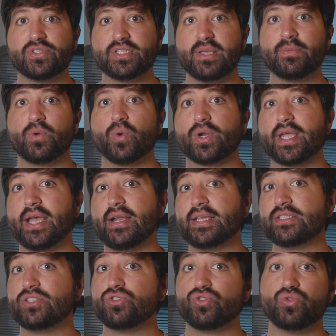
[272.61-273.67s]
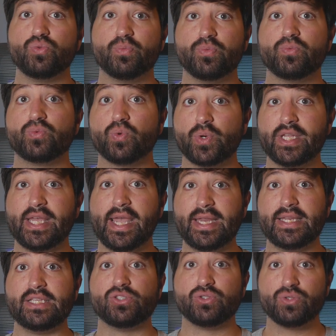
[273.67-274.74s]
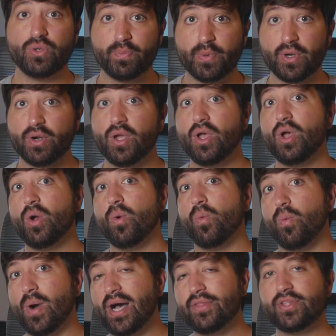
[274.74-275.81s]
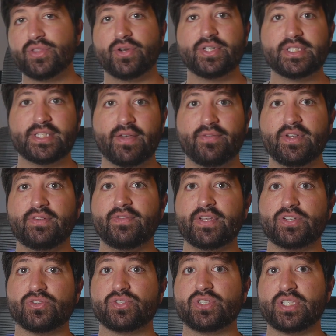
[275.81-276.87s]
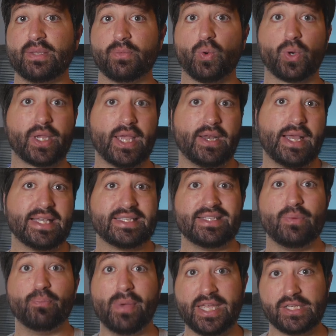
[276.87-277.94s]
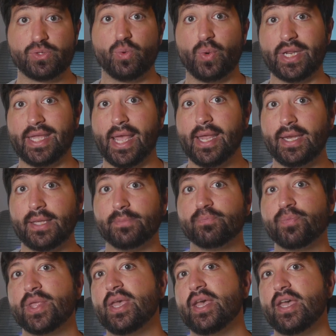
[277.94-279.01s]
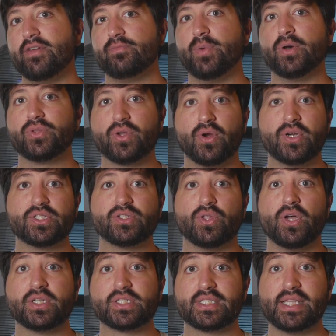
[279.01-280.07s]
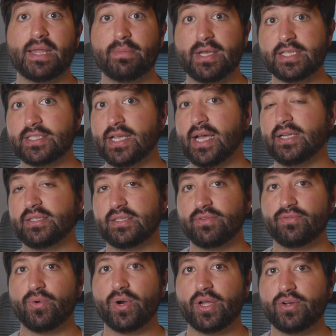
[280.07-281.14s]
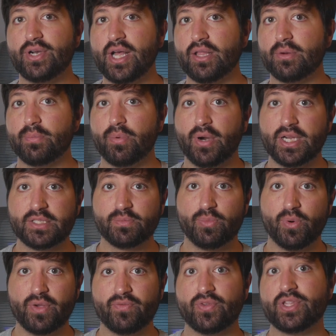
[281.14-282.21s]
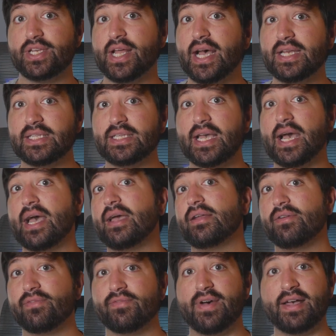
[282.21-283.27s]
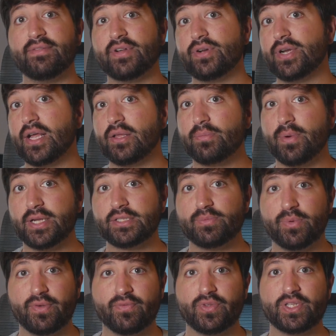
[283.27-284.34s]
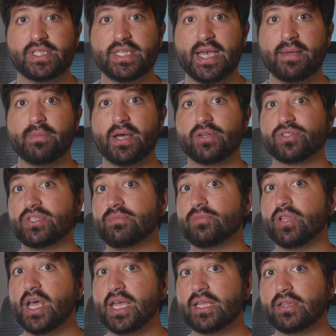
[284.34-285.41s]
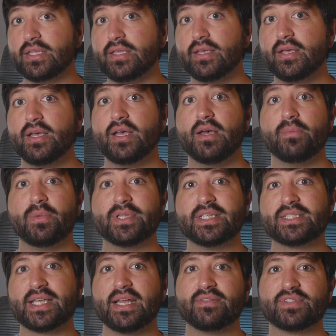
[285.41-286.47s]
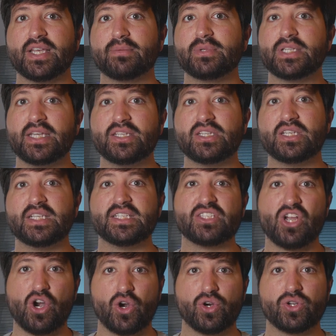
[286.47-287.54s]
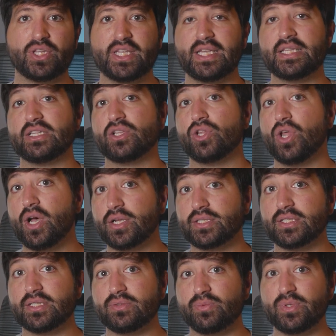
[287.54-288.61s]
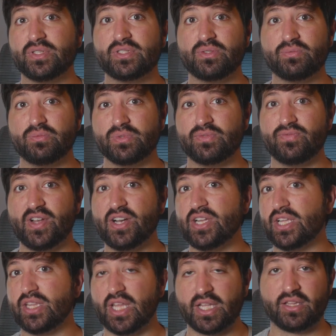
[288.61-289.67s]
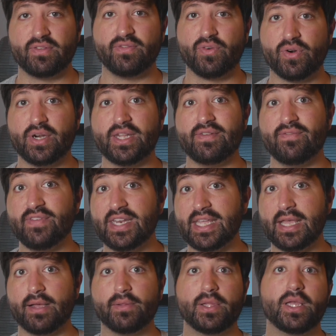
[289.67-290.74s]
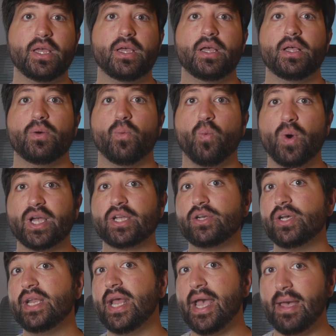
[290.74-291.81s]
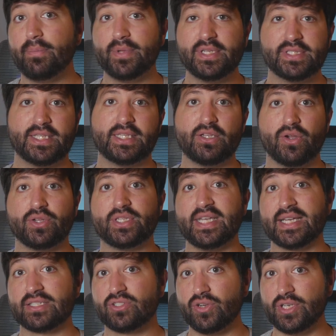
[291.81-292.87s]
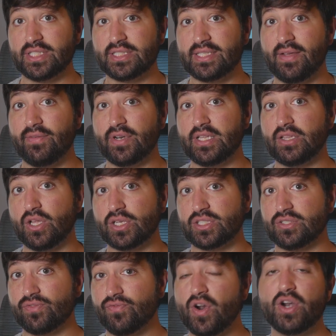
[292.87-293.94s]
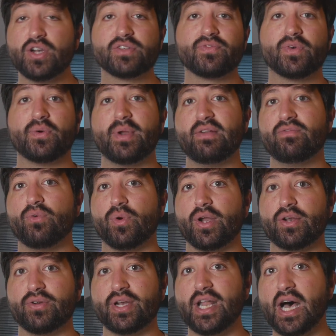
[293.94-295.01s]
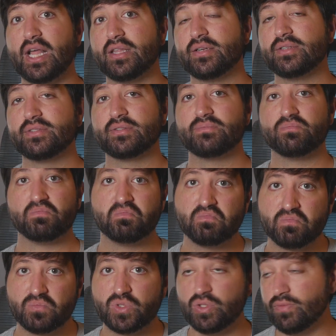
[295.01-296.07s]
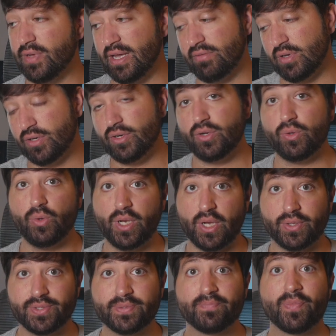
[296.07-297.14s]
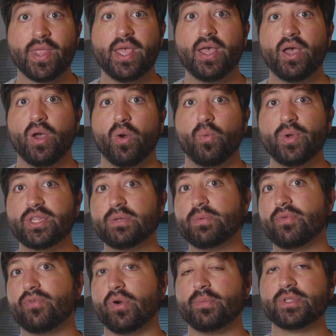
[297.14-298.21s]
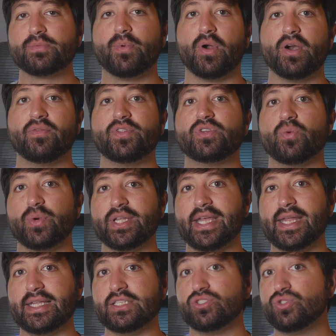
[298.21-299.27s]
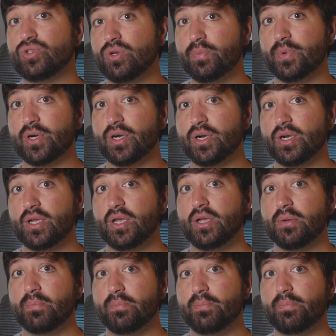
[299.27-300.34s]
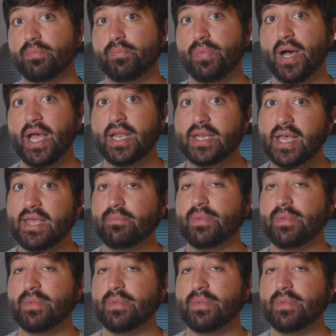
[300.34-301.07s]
the same core count as the 2080 Super, while the 3070 features the same core count as the base 2080. If both cards launch side by side, then a $400 price point for the non-Ti and a $500 price point for the Ti model seem likely, but this kind of segmentation is early in the launches, which was very unlikely for NVIDIA. What could happen is that the RTX 3070 launches first for around $400 to $500, who knows, with the performance bar of the 2080 Super but a